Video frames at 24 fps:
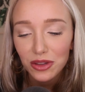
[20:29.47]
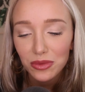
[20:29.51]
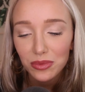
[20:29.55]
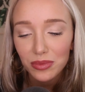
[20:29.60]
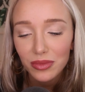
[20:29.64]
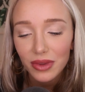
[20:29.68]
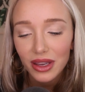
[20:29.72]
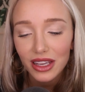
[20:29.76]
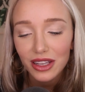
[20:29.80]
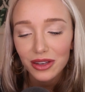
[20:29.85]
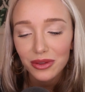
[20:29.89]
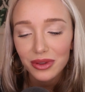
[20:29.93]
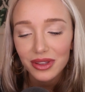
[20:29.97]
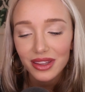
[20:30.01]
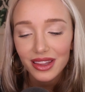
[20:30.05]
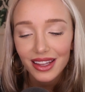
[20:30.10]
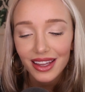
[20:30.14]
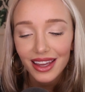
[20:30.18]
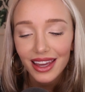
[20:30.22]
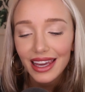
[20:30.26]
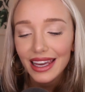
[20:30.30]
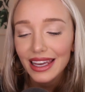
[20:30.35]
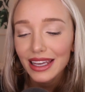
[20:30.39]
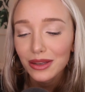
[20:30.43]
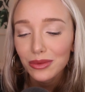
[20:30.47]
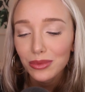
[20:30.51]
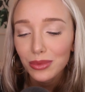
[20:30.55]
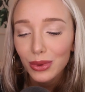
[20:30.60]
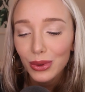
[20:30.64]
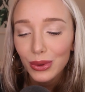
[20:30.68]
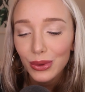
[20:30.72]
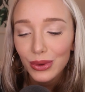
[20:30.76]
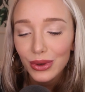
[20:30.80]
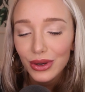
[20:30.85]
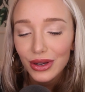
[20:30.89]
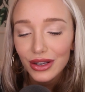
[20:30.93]
Made with a
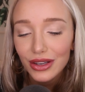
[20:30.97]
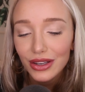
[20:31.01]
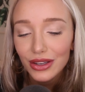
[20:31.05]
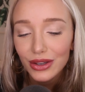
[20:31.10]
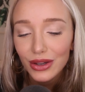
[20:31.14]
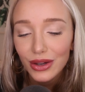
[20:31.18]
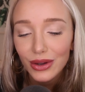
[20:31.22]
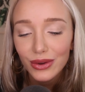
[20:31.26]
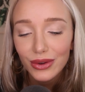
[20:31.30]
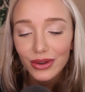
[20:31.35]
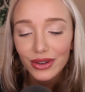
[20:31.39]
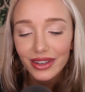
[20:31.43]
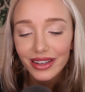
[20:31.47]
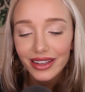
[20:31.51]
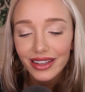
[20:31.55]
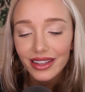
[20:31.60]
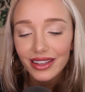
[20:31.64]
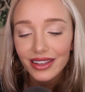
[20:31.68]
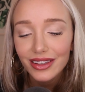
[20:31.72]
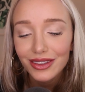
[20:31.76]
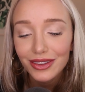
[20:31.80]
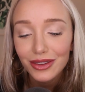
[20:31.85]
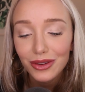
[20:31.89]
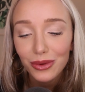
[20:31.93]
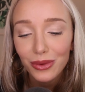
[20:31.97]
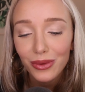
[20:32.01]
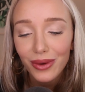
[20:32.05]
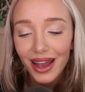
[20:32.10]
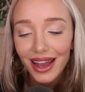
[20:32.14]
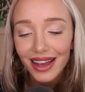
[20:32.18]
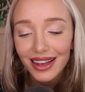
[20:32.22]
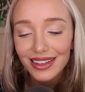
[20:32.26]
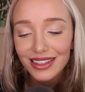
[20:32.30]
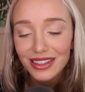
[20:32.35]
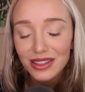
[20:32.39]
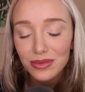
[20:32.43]
hand-poured coconut
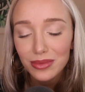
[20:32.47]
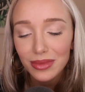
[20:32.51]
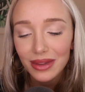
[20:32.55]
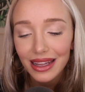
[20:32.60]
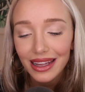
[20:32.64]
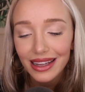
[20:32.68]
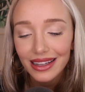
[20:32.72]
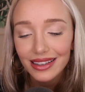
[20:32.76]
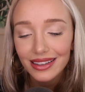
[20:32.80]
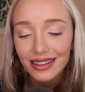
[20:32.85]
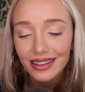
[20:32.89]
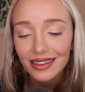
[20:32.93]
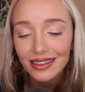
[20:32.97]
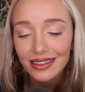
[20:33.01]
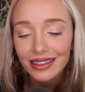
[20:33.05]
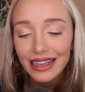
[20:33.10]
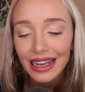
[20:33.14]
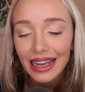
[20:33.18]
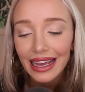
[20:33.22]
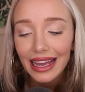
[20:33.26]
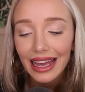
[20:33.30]
wax blend